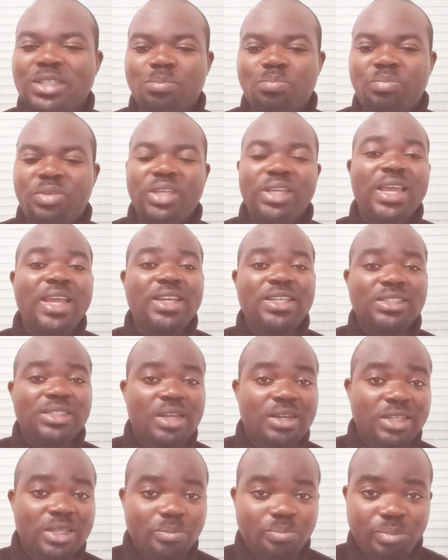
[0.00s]
they pick, any
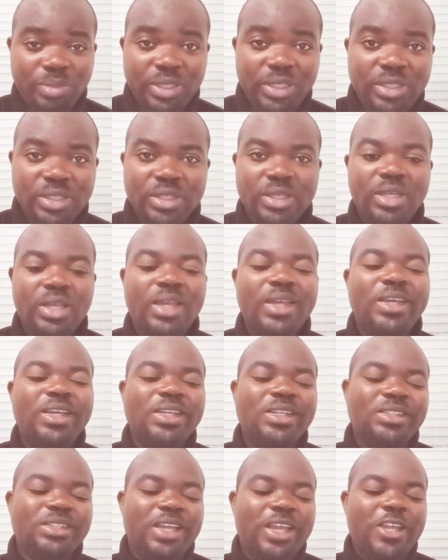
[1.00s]
sound they pick,
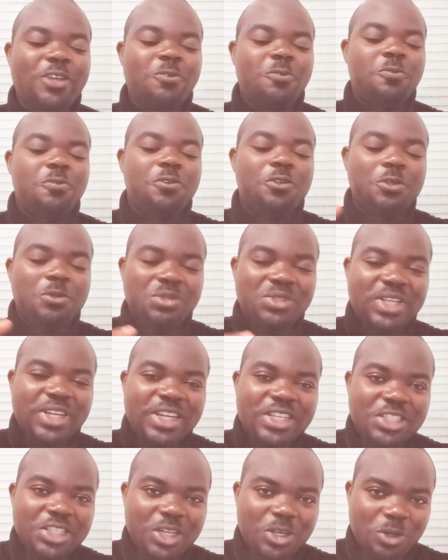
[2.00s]
they infuse the
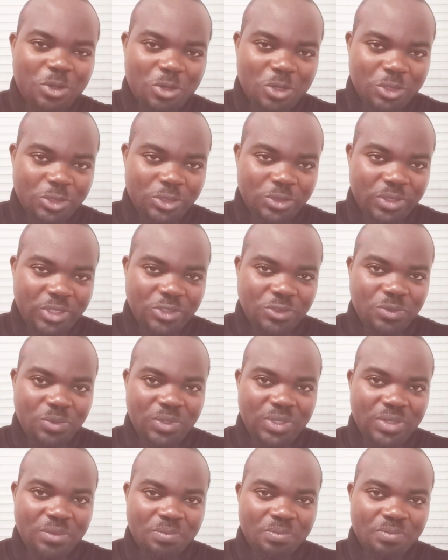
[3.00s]
Nigerian culture
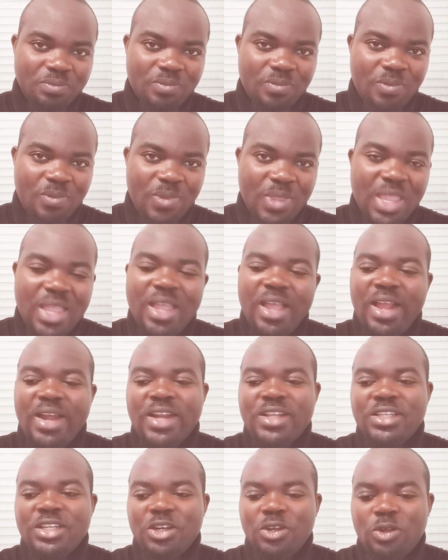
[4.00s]
into it.
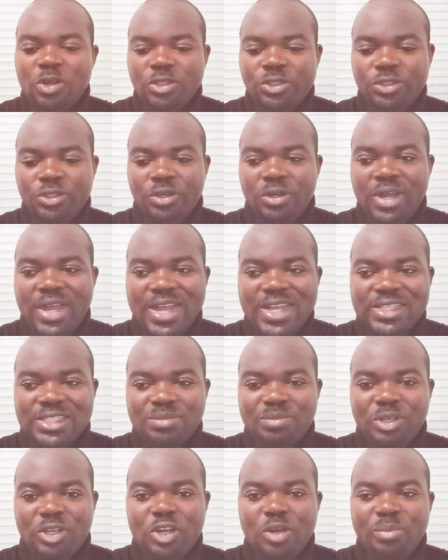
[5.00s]
And Nigerian culture
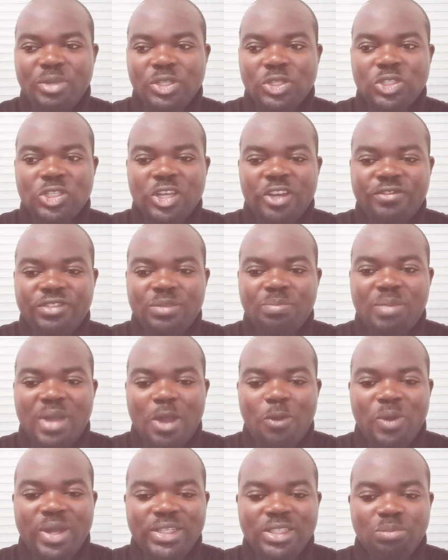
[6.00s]
has become a soft
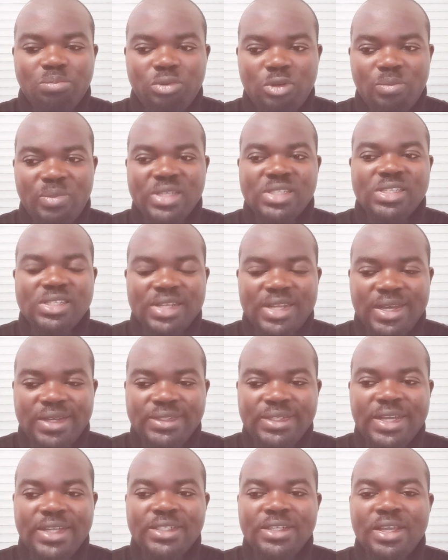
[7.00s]
power diplomacy
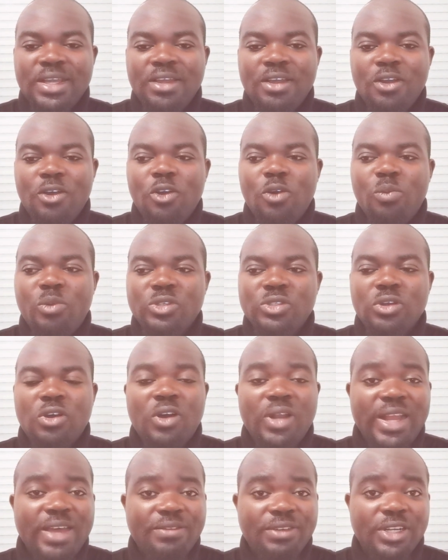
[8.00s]
now that almost
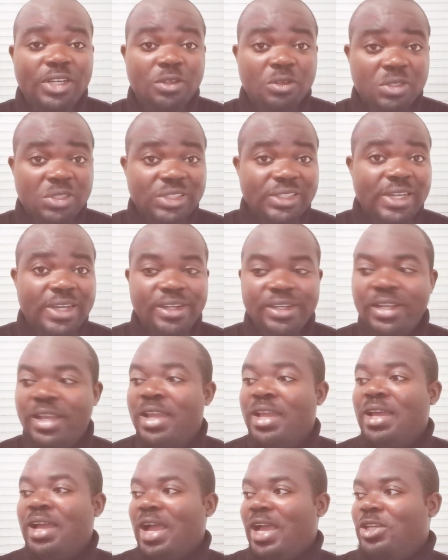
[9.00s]
all African countries can really.
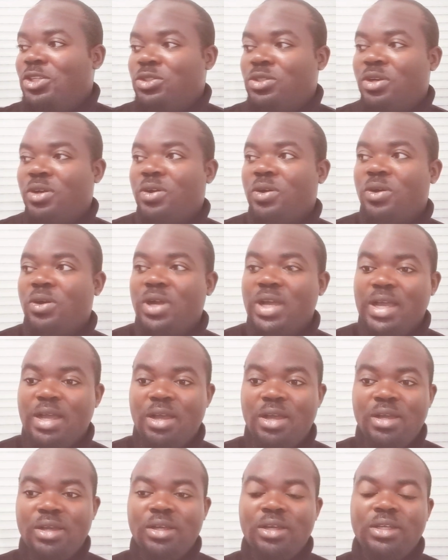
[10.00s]
I
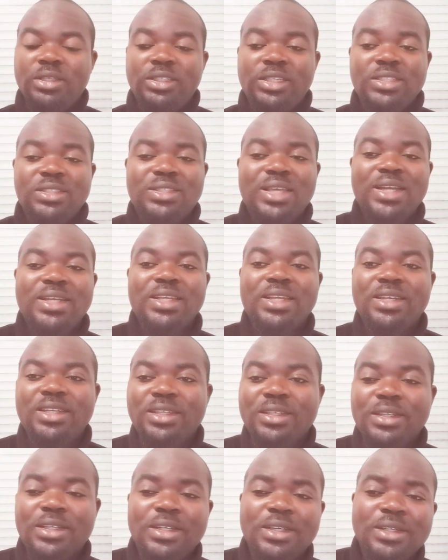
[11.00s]
saw Kiss
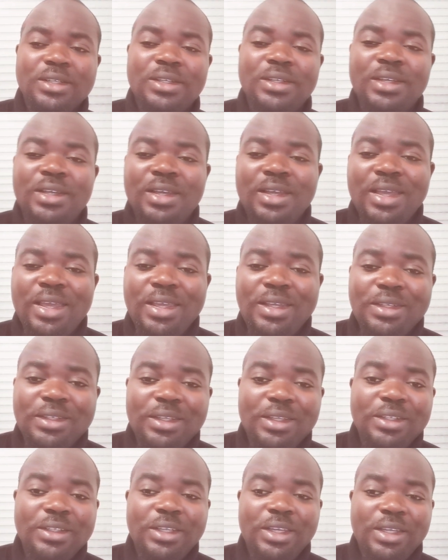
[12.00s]
Daniel
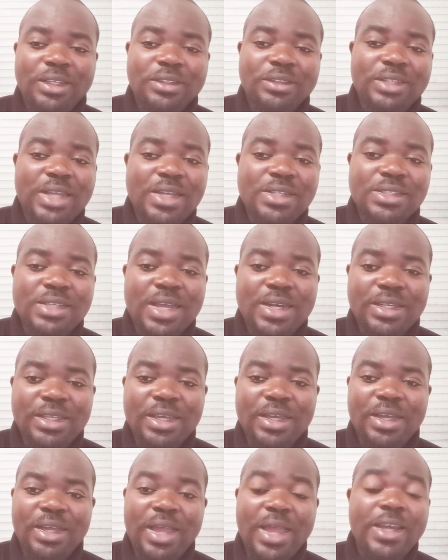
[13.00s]
in
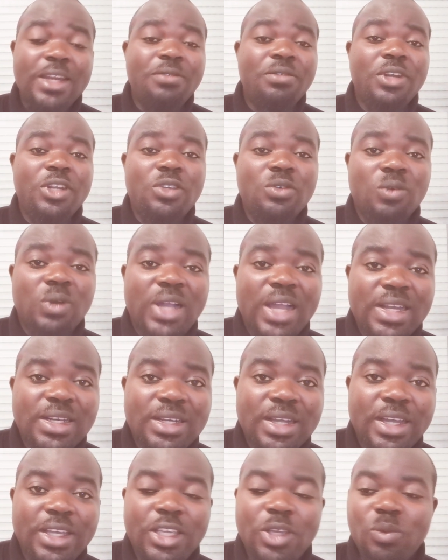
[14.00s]
Tanzania and even in
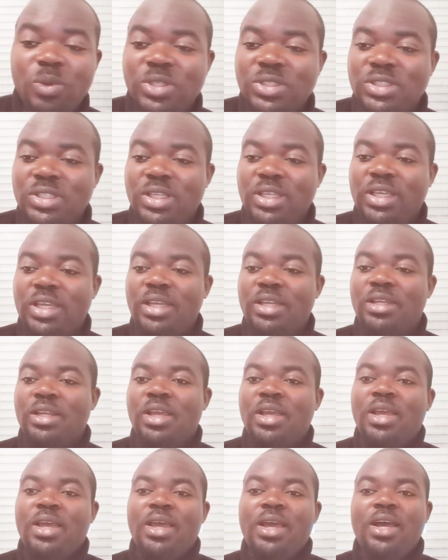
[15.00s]
Uganda, he was
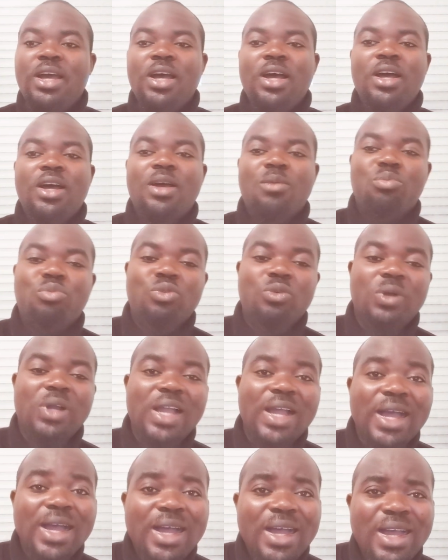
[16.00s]
singing
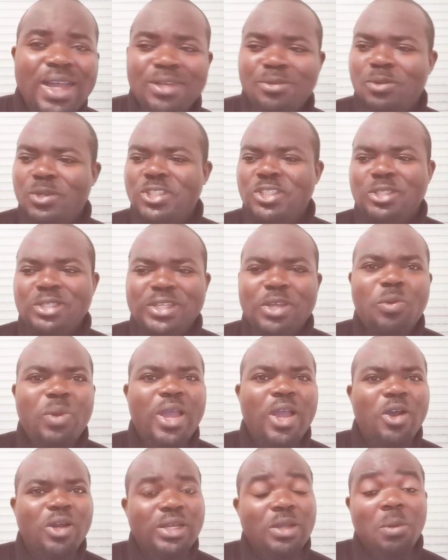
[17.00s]
Buga, and
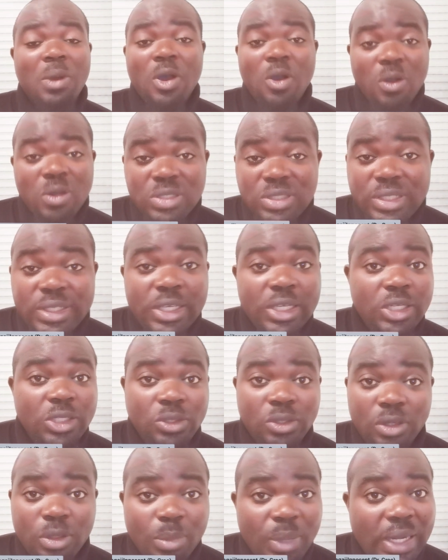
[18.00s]
they were all singing
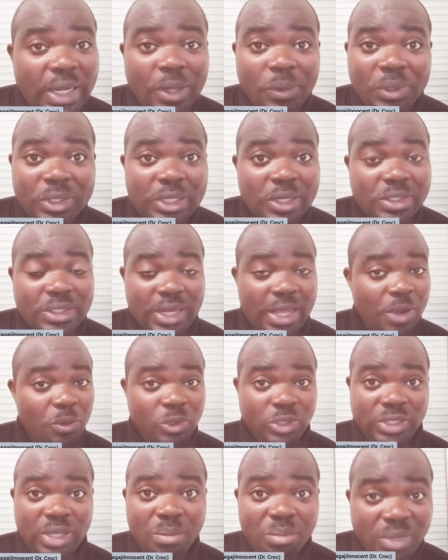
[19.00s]
in Yoruba language. I
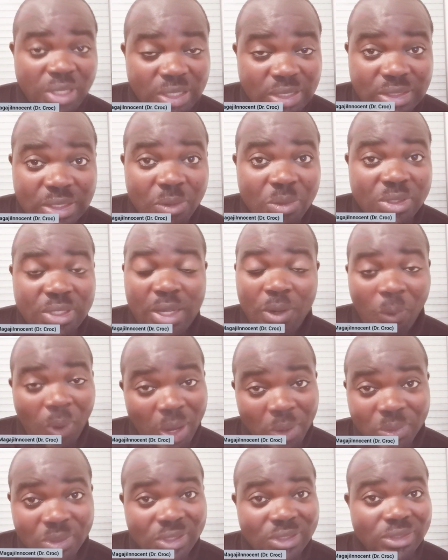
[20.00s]
was amazed. I was like,
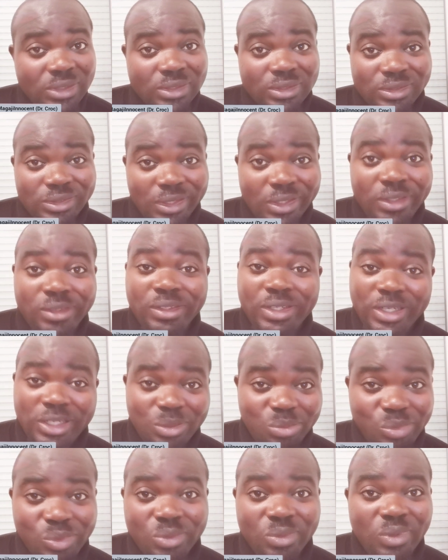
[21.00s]
wow, this is
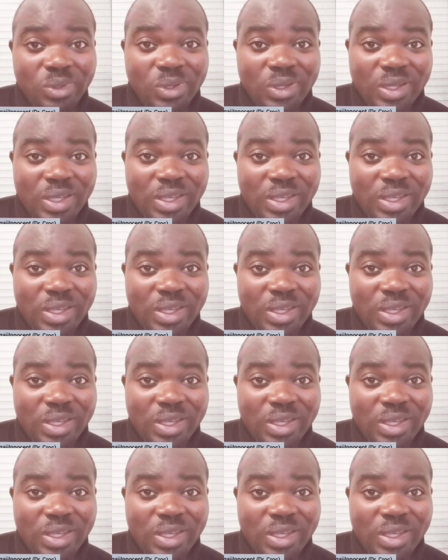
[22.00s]
incredible,